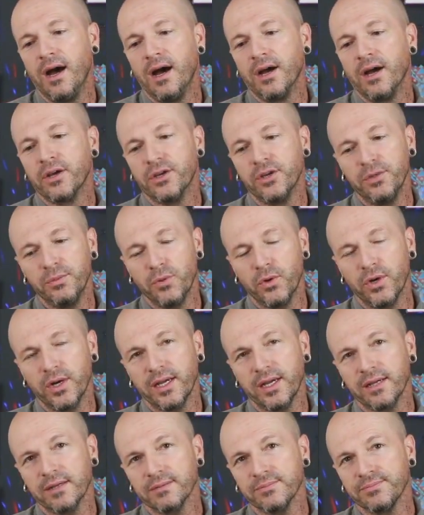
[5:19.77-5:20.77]
Good
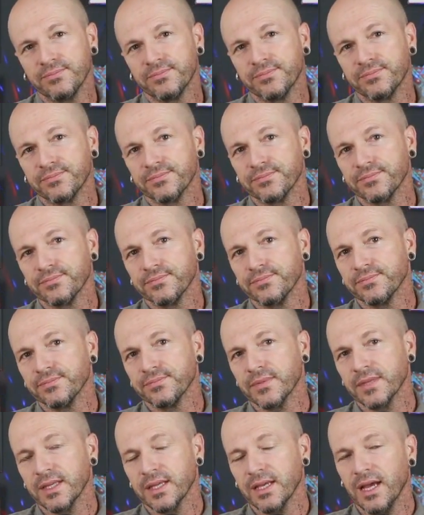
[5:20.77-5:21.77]
morning.
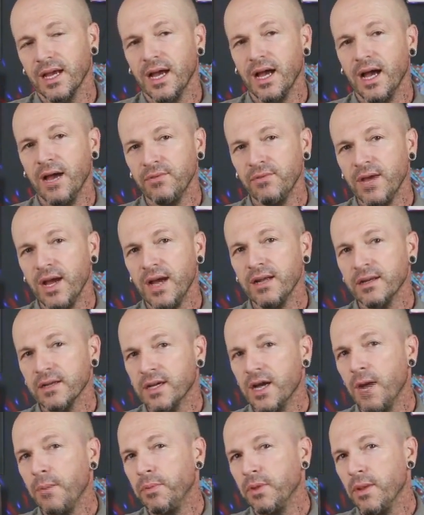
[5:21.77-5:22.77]
I've got a
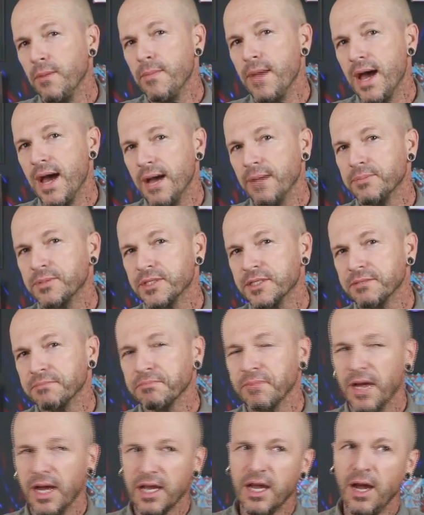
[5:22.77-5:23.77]
couple of maps,
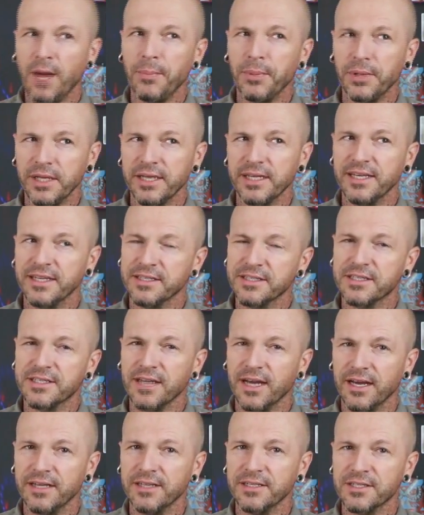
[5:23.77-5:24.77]
a couple of
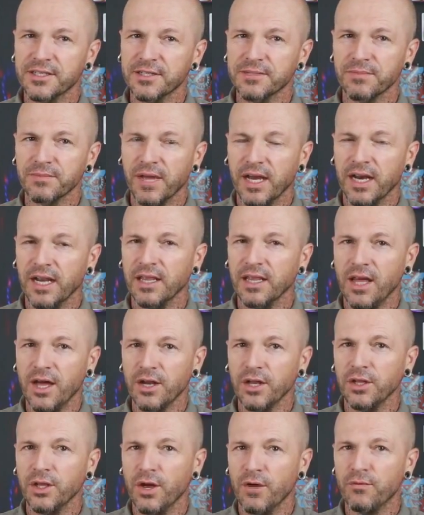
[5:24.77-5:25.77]
insights, and a lot
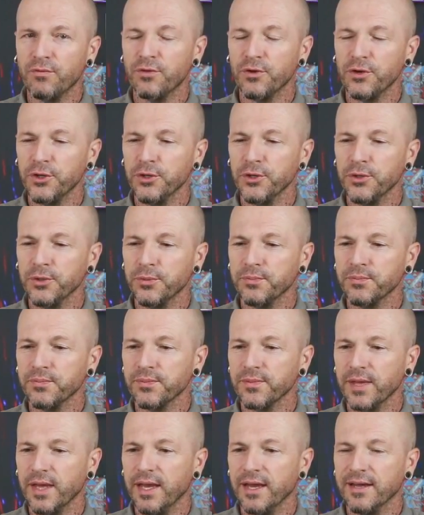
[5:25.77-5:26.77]
of love for you.
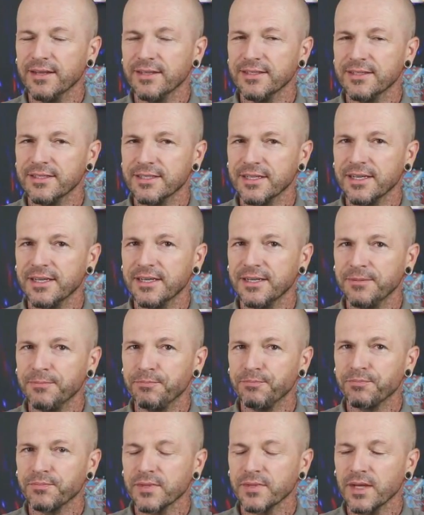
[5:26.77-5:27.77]
And I'm
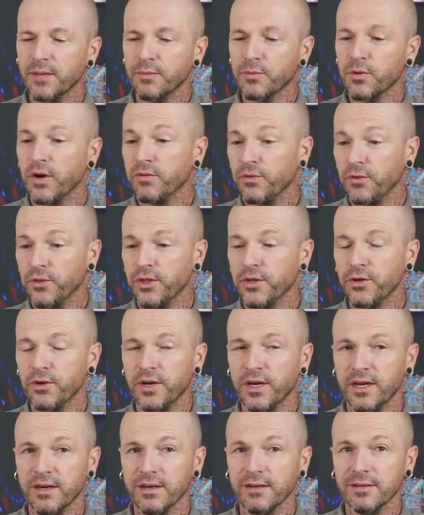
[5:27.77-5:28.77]
grateful that you're
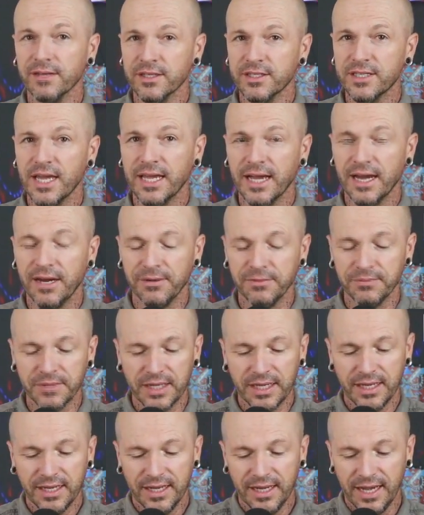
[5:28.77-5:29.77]
here. And let's hang out
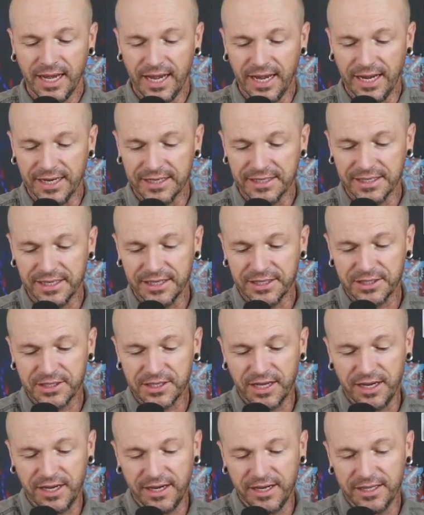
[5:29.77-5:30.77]
and let's
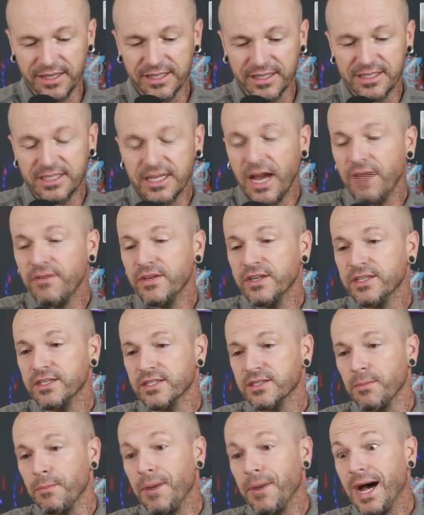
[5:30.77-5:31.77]
dive into
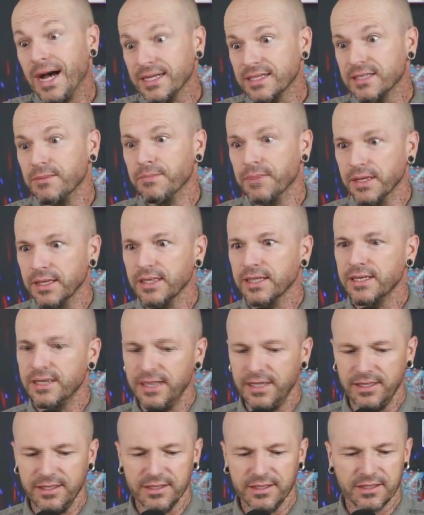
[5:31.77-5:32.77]
some
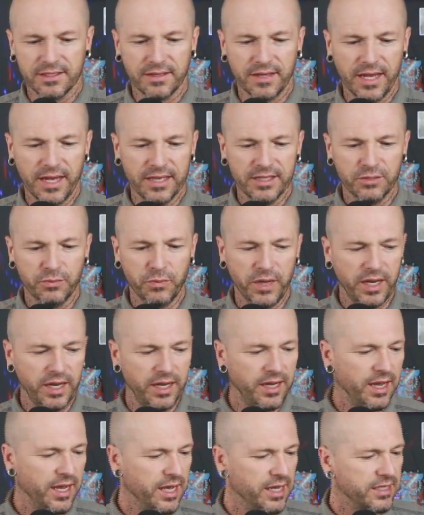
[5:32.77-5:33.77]
possibilities as we
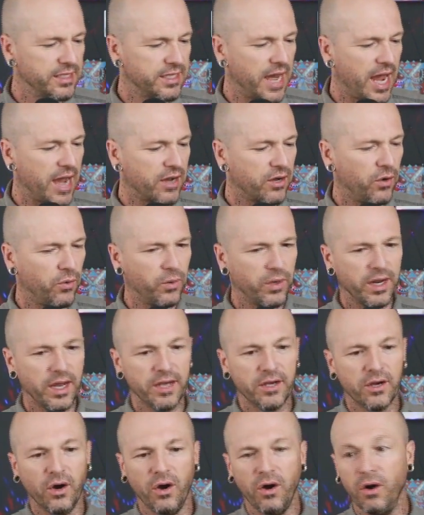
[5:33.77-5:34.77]
tackle what I
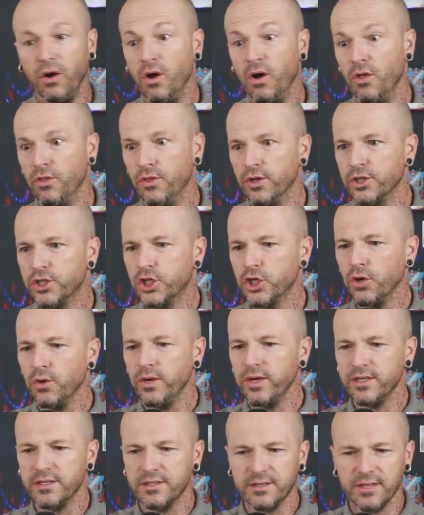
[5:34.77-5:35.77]
call the
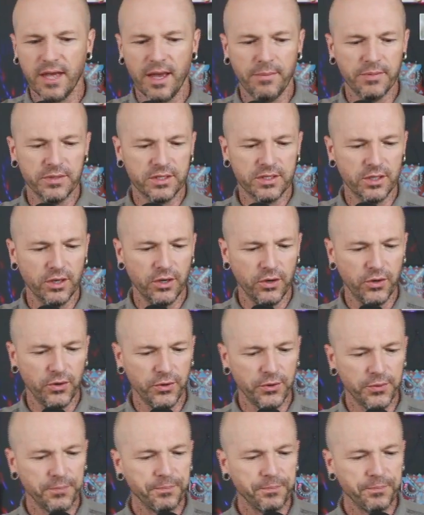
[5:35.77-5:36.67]
choice episode.